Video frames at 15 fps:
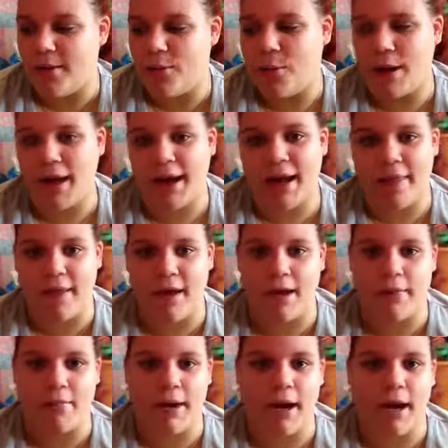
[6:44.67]
When I get that
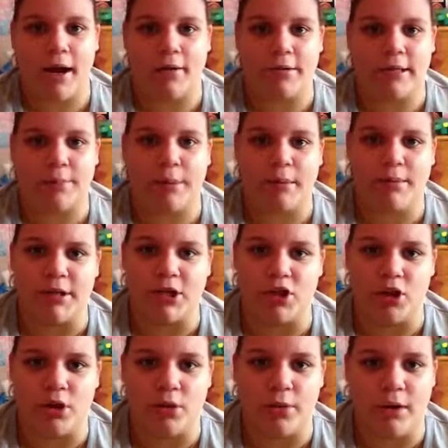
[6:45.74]
at my house, I'll probably
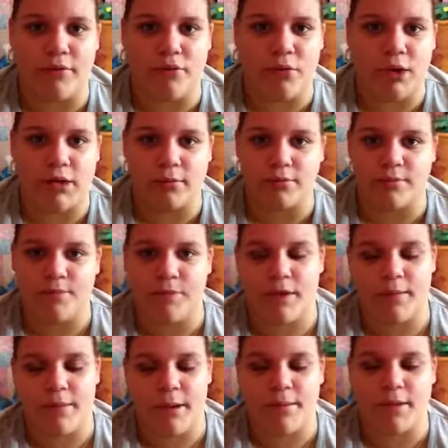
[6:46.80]
show everyone the
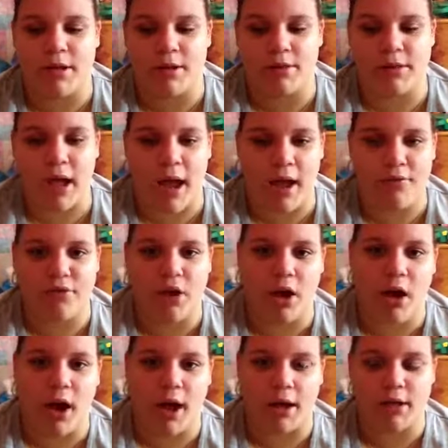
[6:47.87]
baby clothes that I've
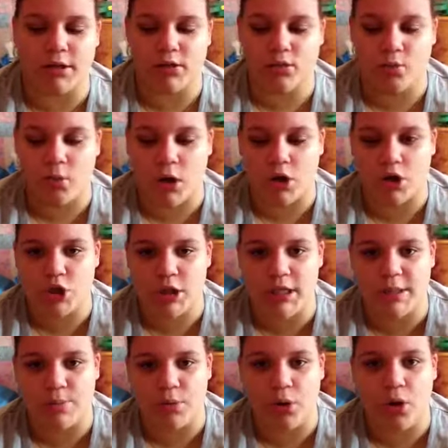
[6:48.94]
got and what
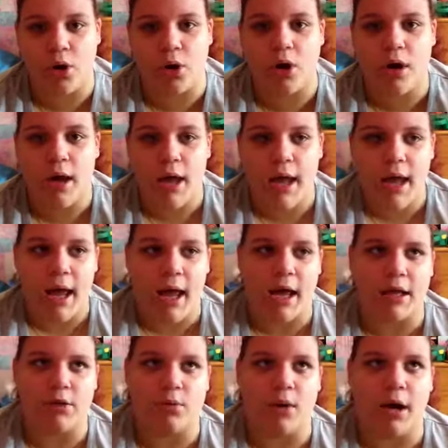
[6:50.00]
she's brought
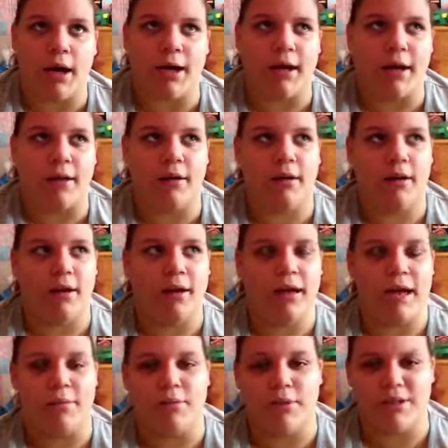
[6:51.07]
and what I get
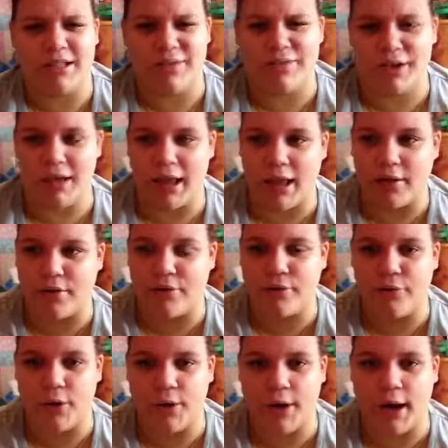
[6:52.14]
again, because every like
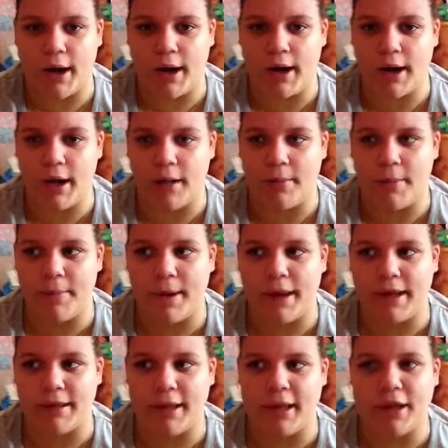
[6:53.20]
fortnight I'll be
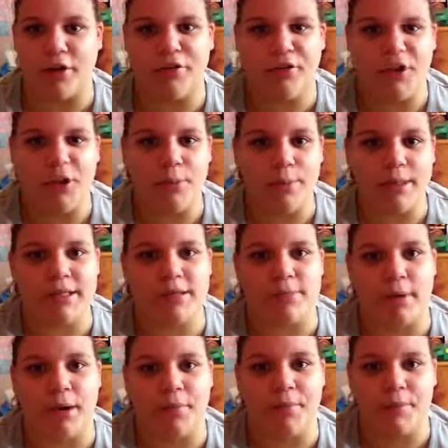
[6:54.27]
buying like a few bits and
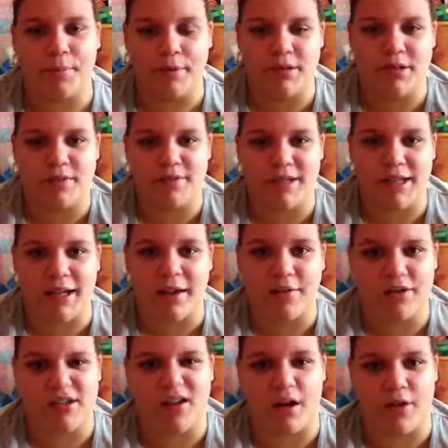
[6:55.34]
bobs, because obviously I've
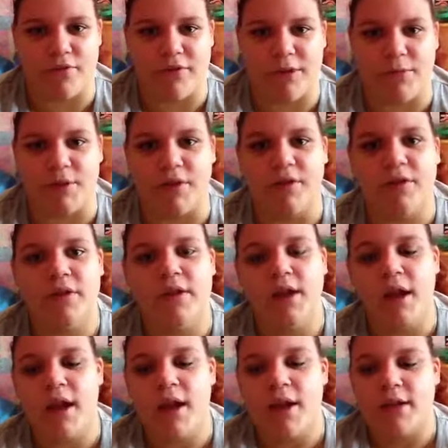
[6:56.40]
still got 3 months,
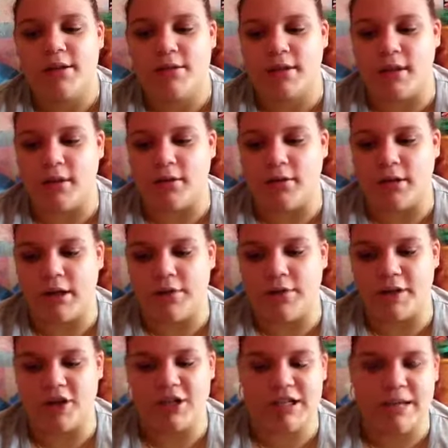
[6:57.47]
so if I
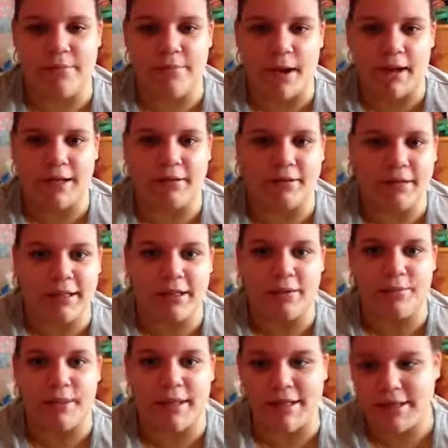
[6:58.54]
just keep buying little
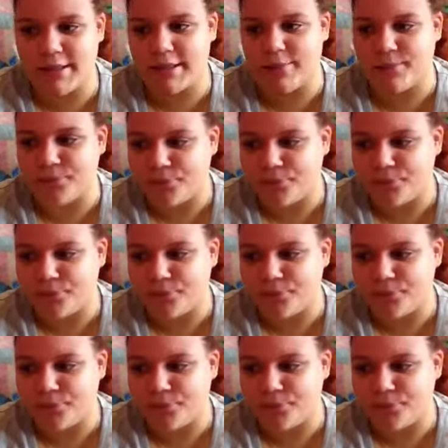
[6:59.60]
bits,